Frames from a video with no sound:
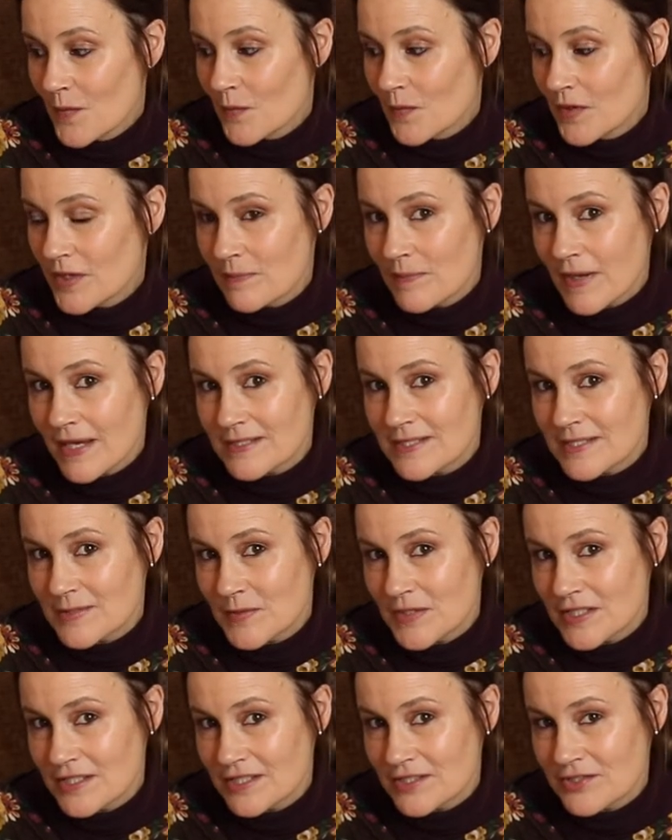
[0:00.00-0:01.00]
with my
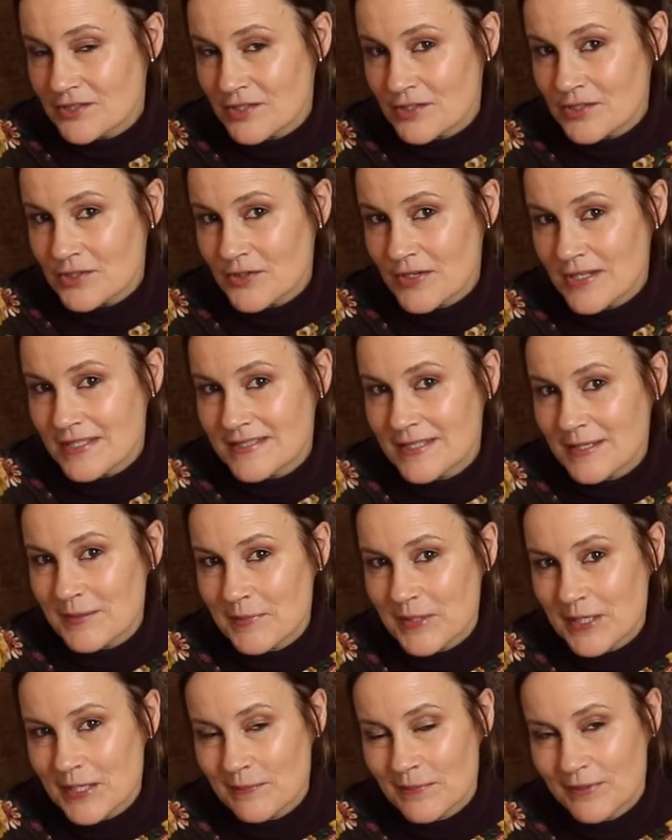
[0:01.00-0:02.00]
Swedish tracing
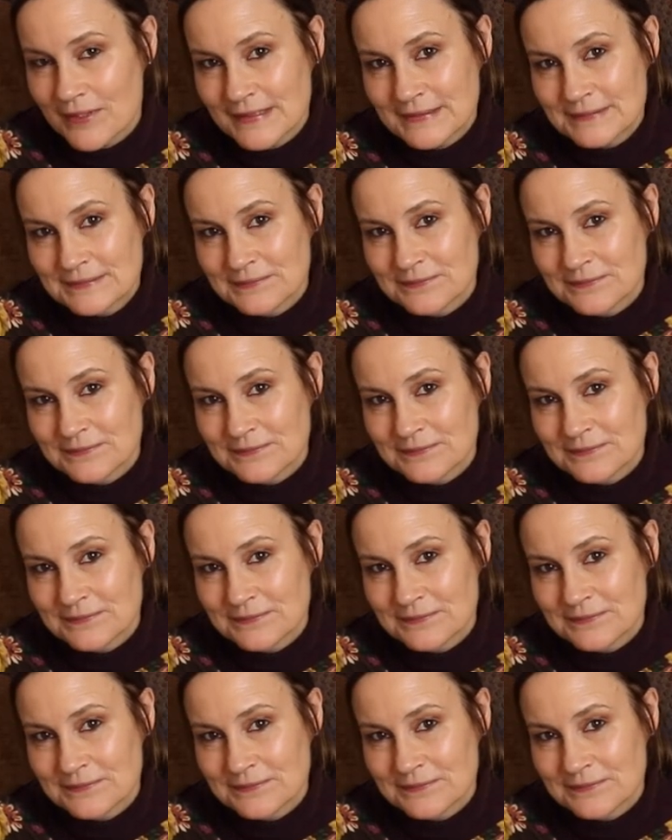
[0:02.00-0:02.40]
paper.